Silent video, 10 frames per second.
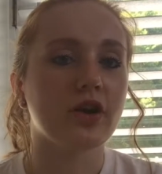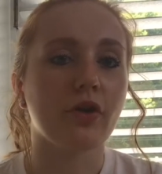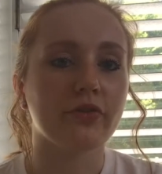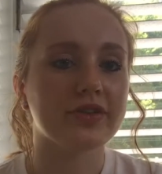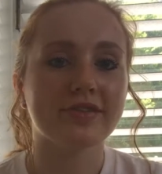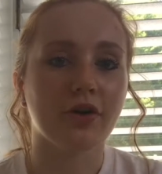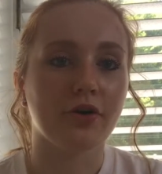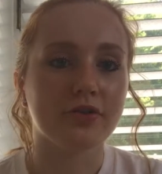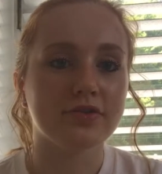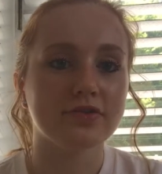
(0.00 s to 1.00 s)
All of his
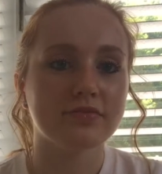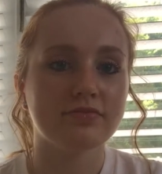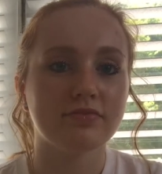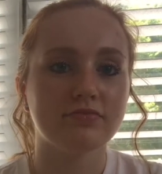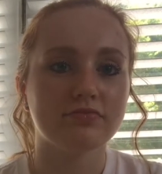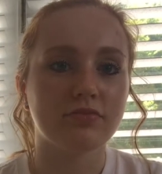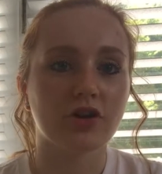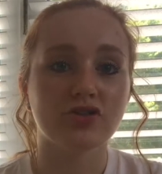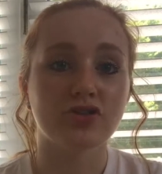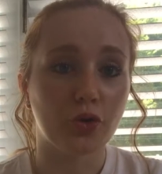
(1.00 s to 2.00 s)
songs
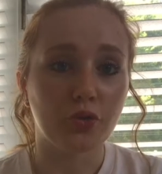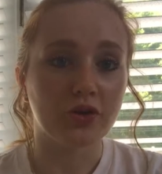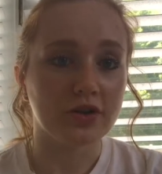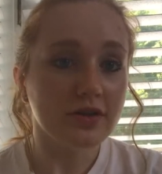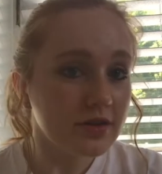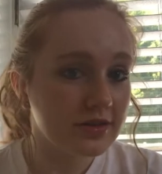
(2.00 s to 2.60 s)
are so good.